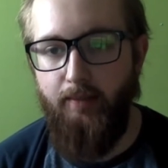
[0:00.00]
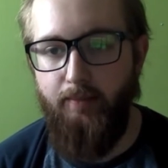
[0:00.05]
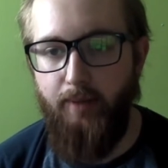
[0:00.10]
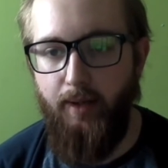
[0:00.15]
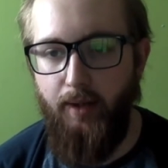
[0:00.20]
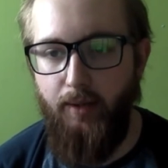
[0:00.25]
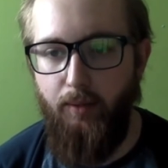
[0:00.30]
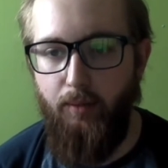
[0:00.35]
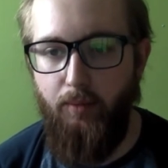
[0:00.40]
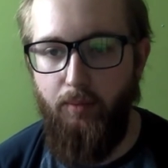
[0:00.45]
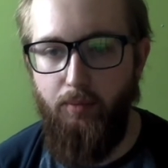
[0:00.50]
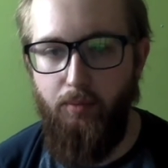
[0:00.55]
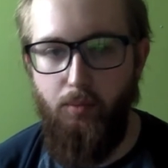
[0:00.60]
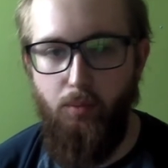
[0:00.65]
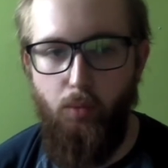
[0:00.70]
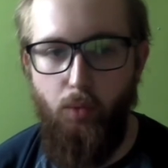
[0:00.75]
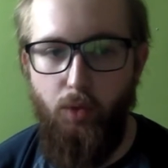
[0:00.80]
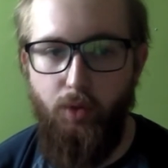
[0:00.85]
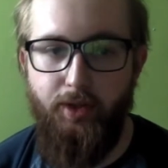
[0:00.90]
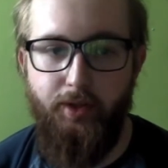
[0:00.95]
about
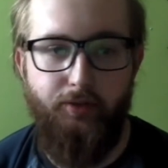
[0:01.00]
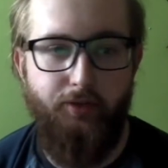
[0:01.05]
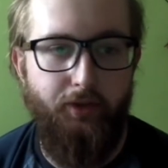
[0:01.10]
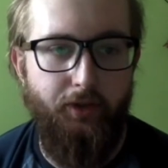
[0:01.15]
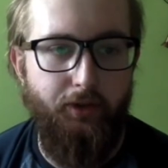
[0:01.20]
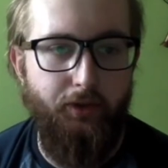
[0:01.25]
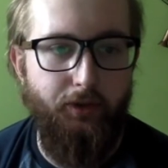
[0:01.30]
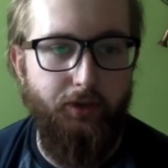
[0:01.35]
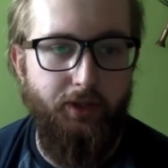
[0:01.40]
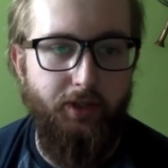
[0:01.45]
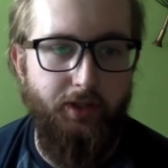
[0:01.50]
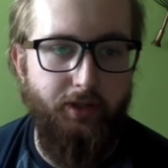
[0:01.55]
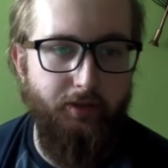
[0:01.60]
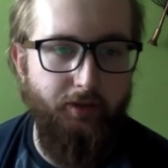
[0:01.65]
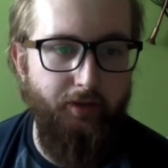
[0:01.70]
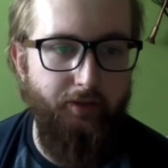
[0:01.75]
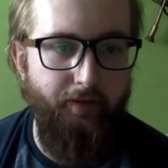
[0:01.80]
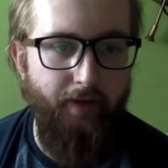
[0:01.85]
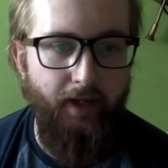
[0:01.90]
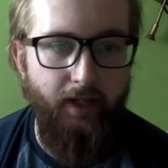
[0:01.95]
what different courses
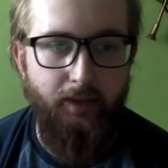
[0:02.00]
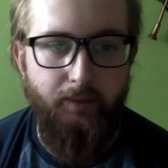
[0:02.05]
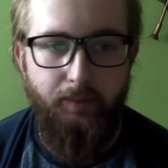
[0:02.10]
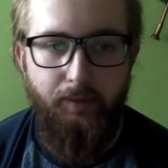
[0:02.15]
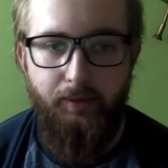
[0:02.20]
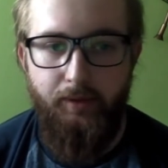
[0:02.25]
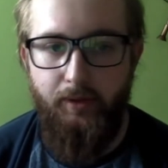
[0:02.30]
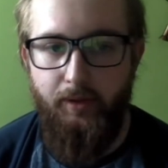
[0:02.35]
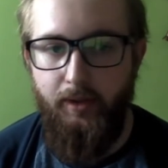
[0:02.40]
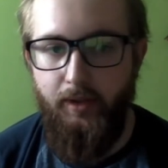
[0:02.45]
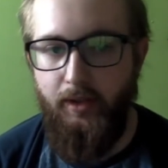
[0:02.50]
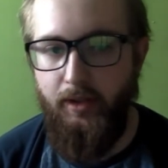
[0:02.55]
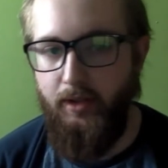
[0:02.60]
are available.